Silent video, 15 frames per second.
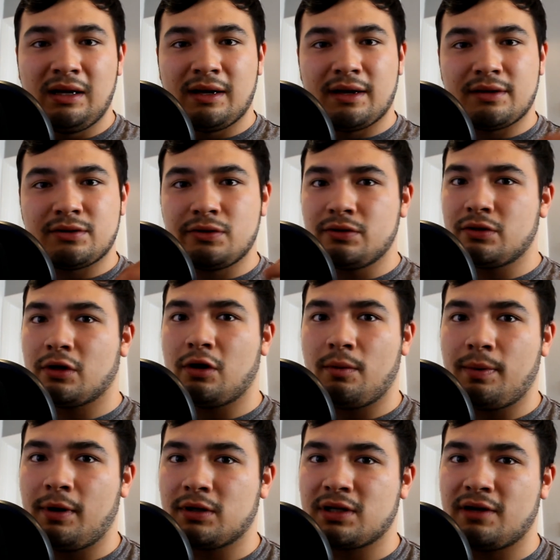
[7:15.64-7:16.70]
as soon as I got
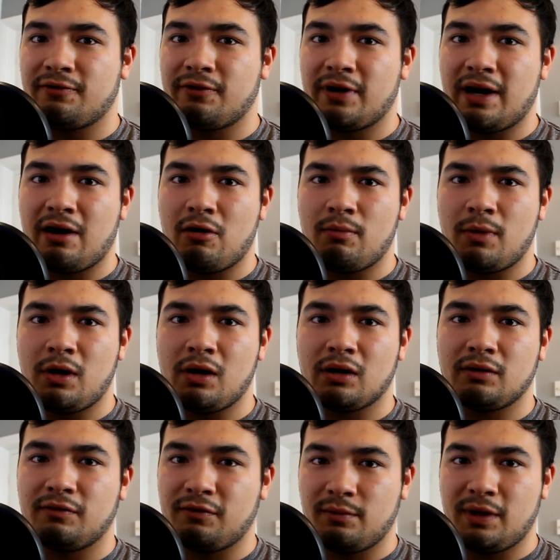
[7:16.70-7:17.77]
past that 3 hour mark,
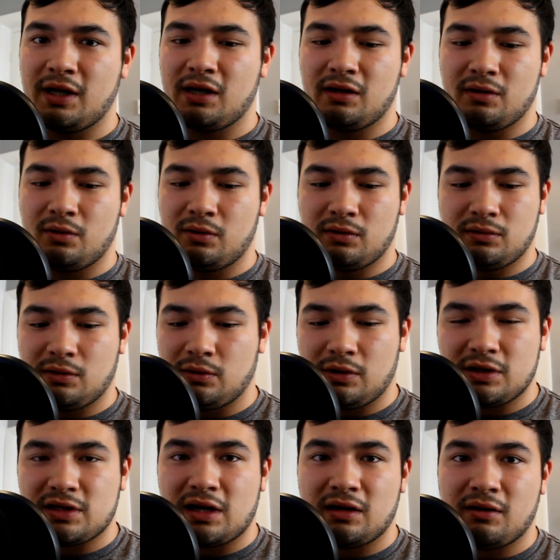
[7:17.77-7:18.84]
for me, all of a
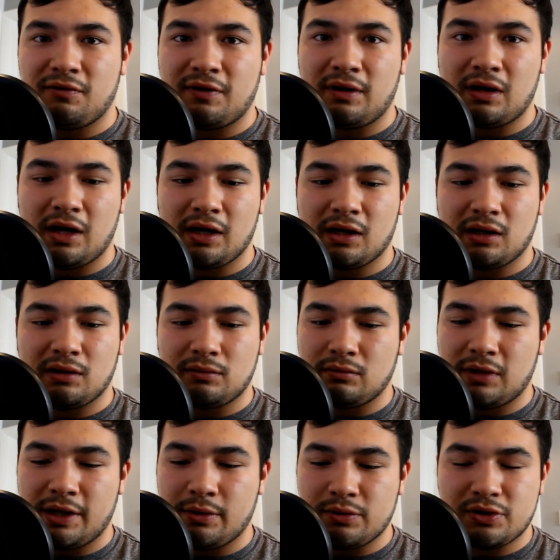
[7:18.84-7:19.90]
sudden I felt like
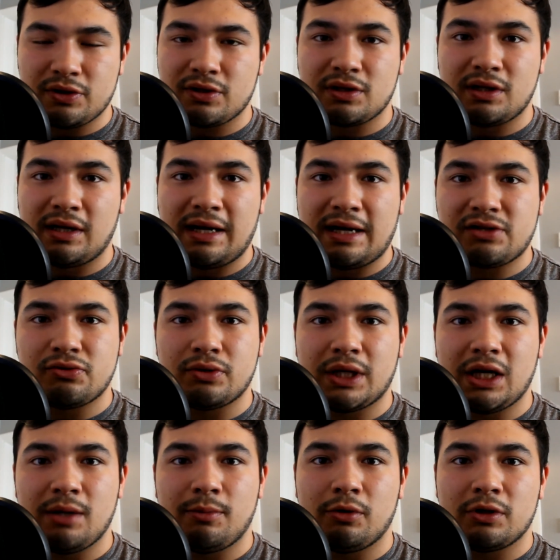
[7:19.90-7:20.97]
it was just the natural
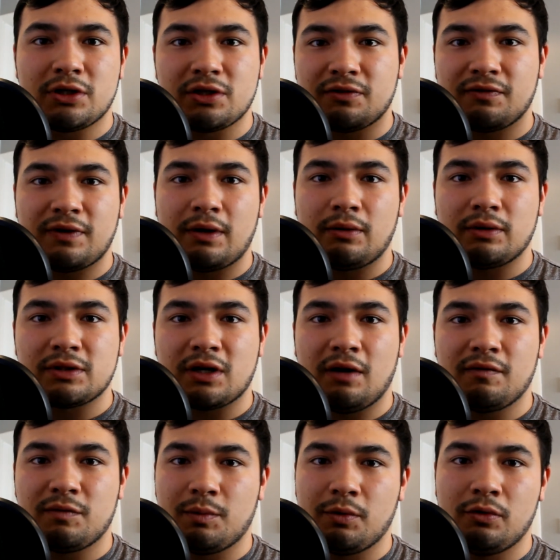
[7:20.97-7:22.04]
keyboard. It just felt as
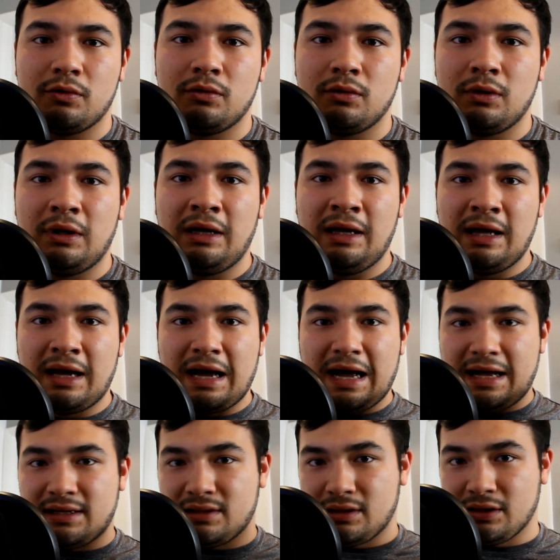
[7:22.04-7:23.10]
comfortable
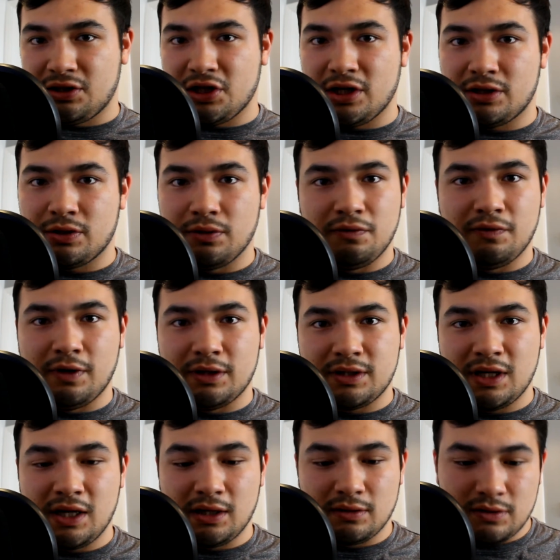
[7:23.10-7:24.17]
as the
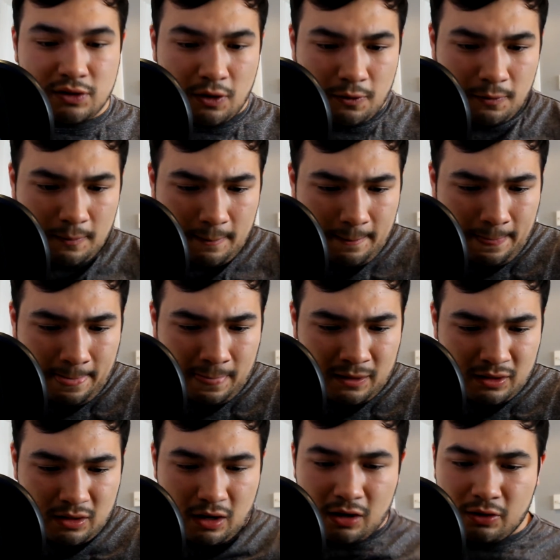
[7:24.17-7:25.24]
G213. So
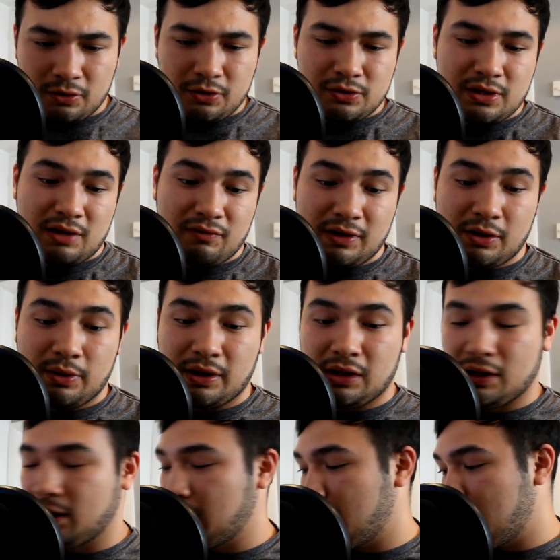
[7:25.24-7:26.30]
I got used to that really quickly.